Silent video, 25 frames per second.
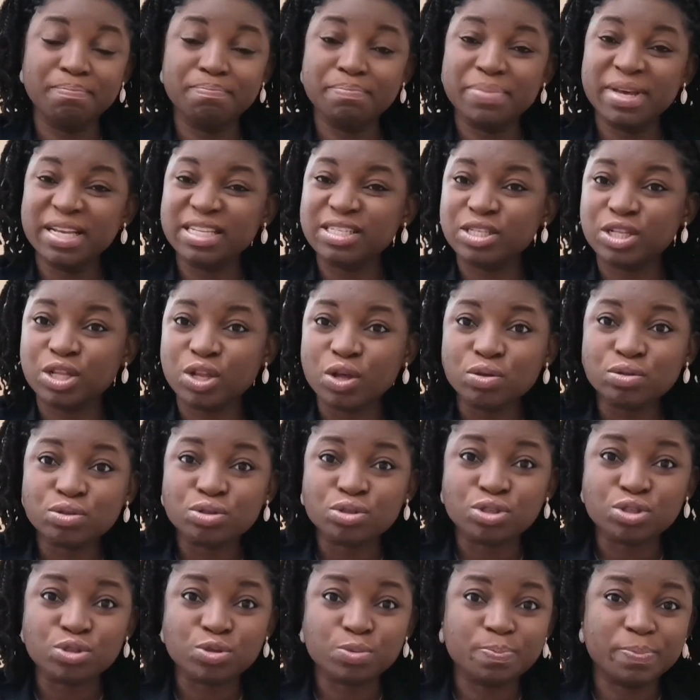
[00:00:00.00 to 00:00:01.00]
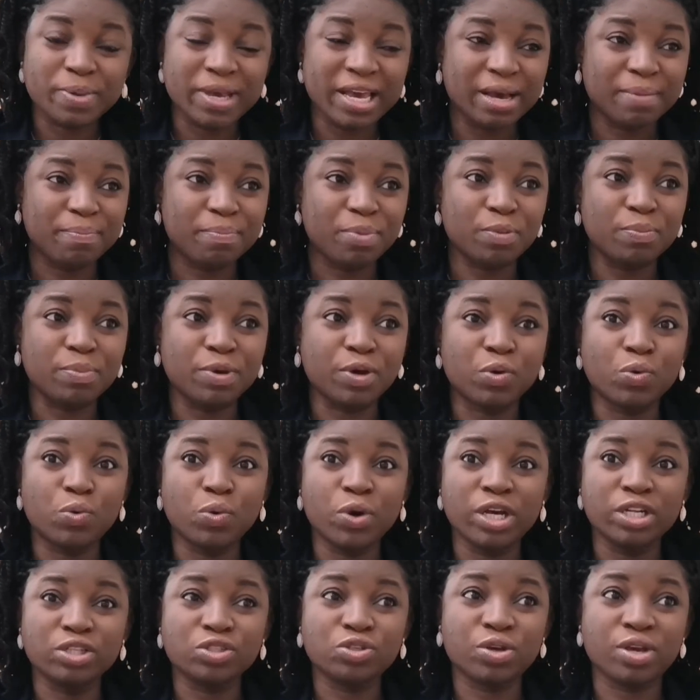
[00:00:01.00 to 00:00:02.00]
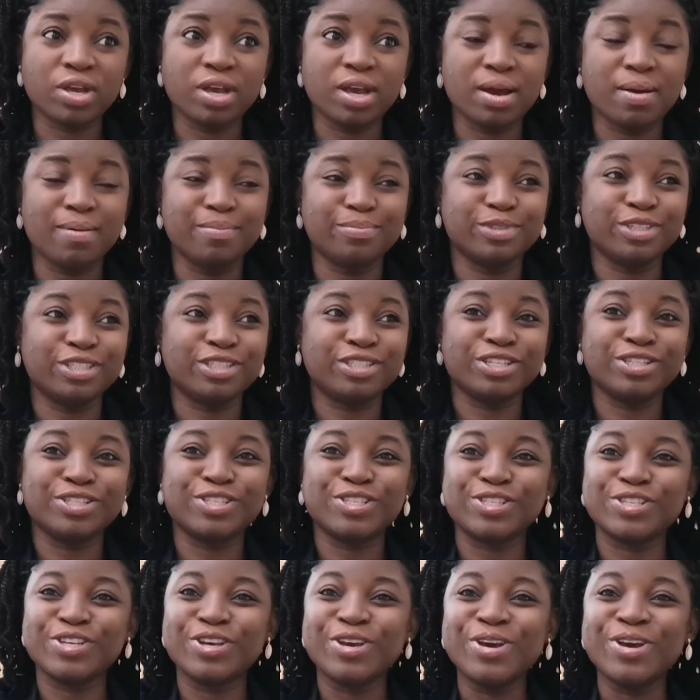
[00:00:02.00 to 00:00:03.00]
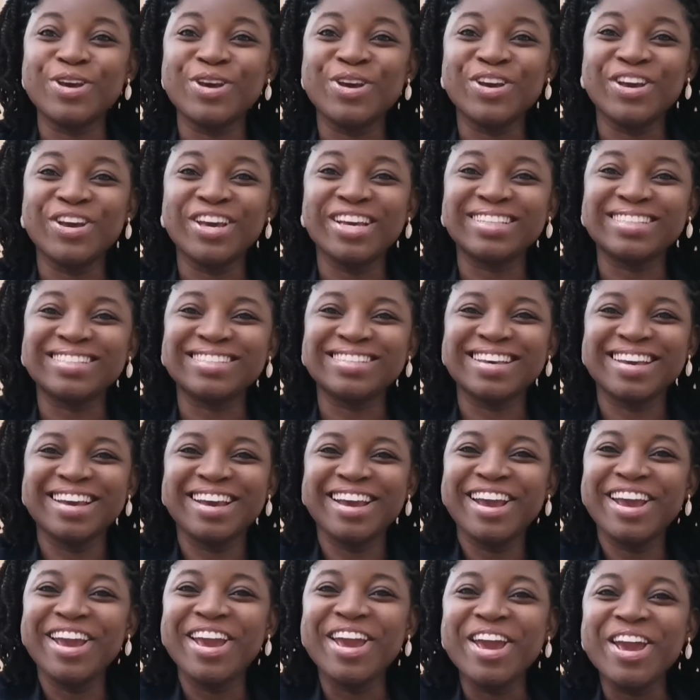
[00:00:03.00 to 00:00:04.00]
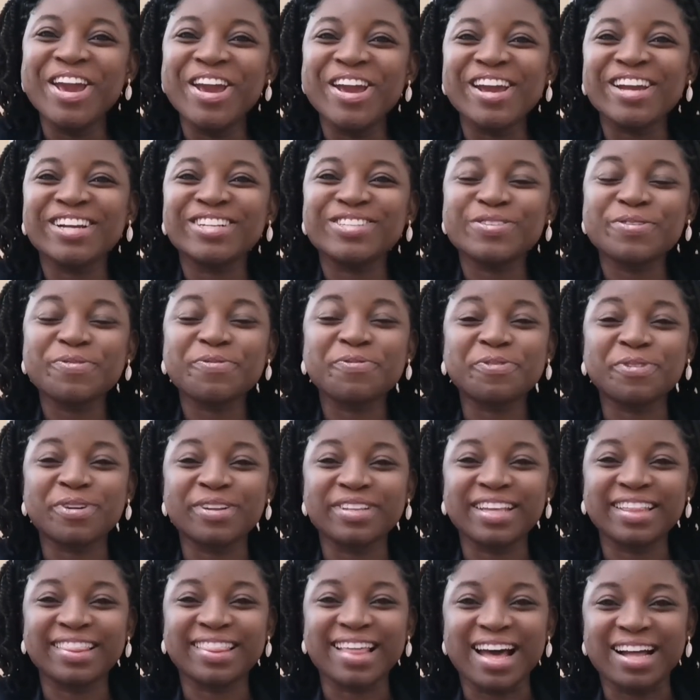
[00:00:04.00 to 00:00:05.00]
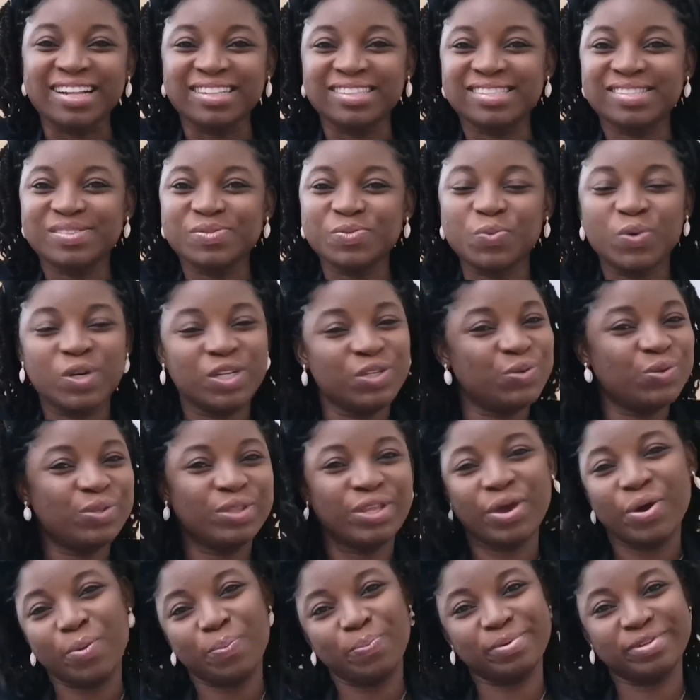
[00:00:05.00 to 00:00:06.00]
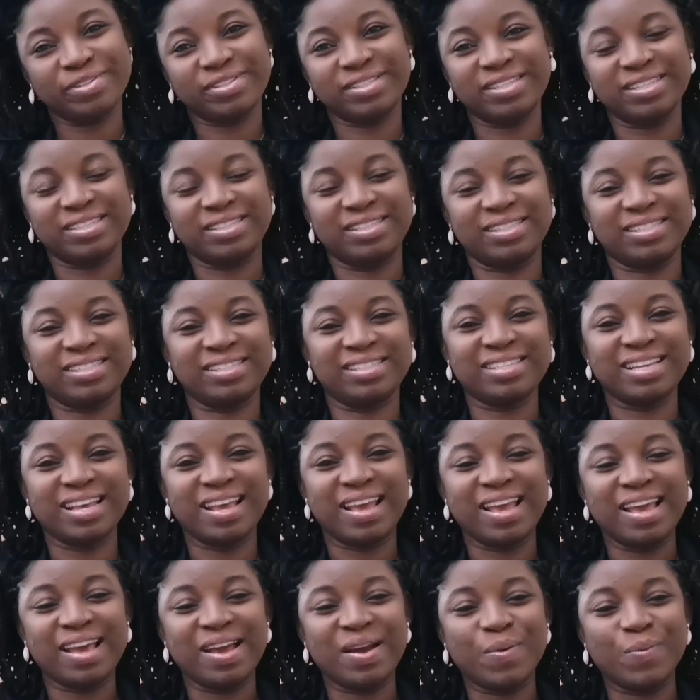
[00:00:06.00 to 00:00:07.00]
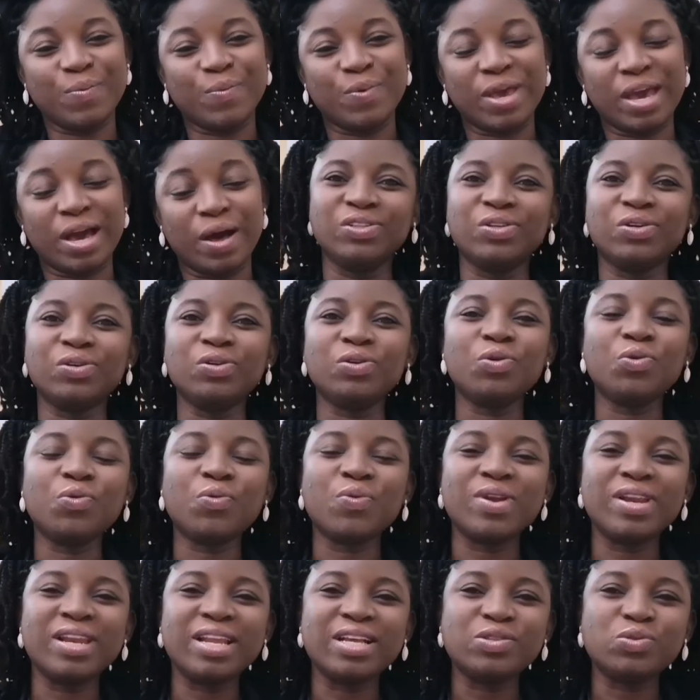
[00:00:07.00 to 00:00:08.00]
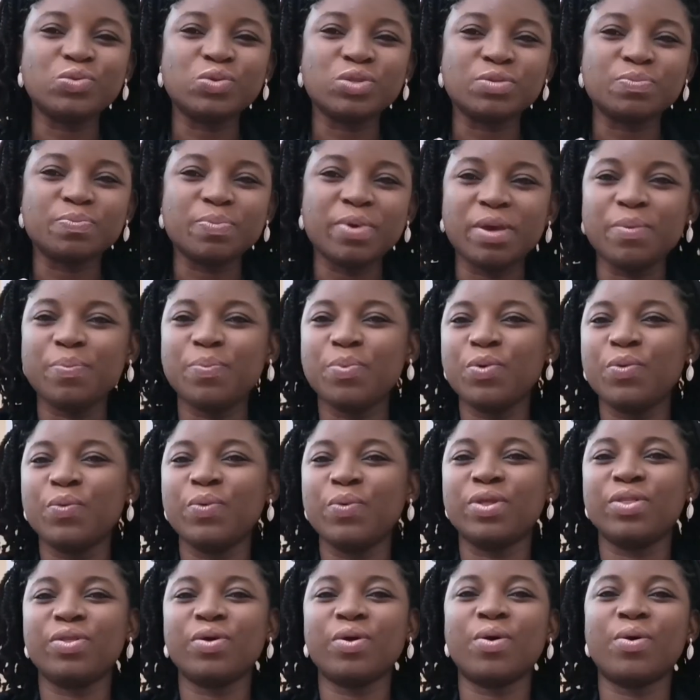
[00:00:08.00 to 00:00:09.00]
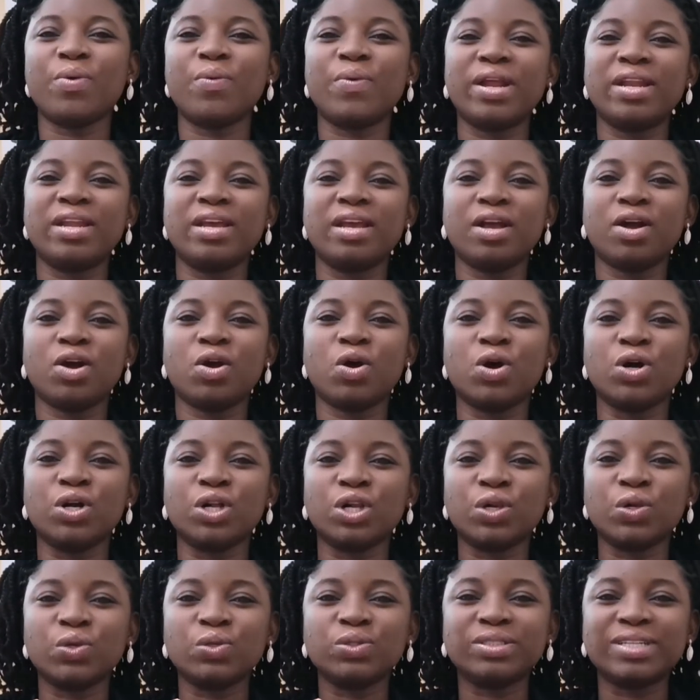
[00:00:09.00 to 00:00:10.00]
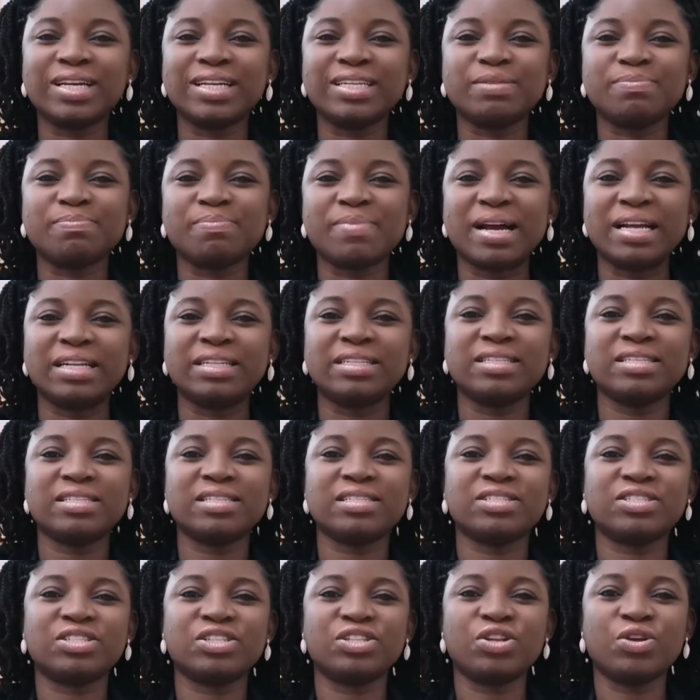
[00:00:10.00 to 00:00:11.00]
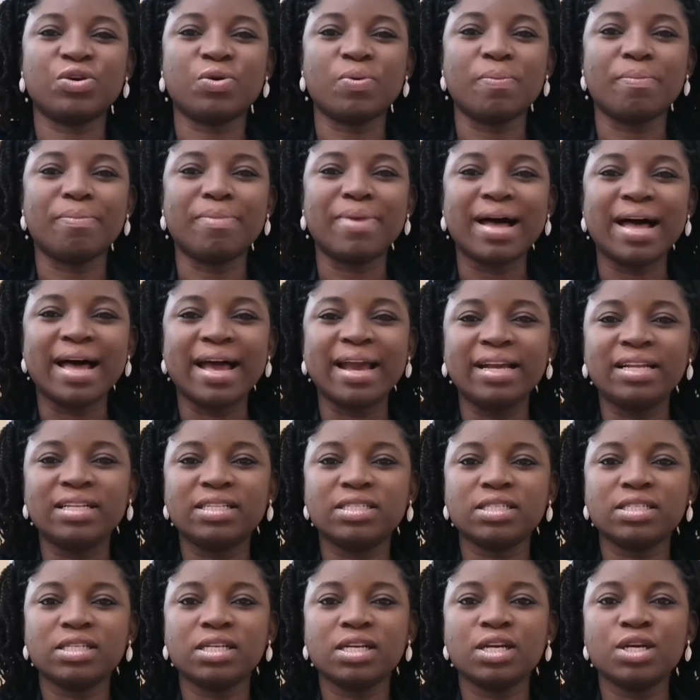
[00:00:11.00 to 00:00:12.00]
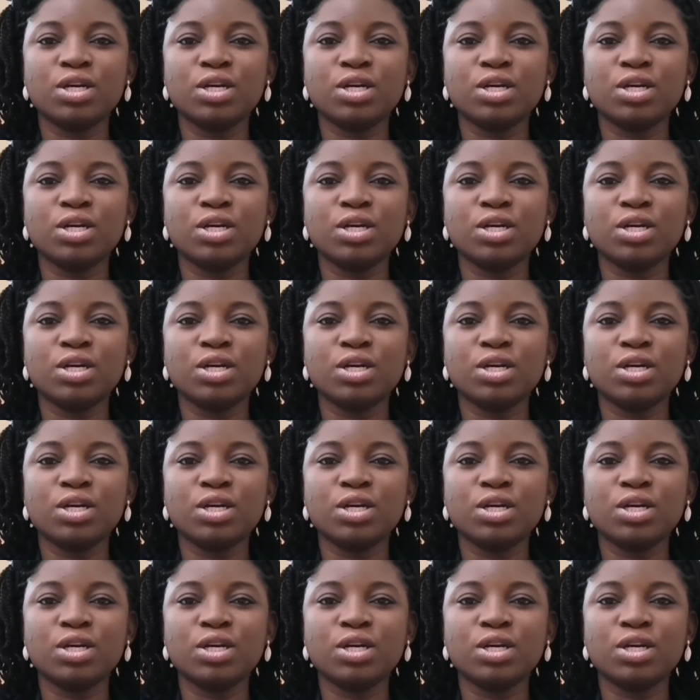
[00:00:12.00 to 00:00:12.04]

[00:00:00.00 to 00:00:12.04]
Be slow to speak, but be quick to hear. But it's so funny that we do the opposites. We don't relate to people with already concluded matters in your mind.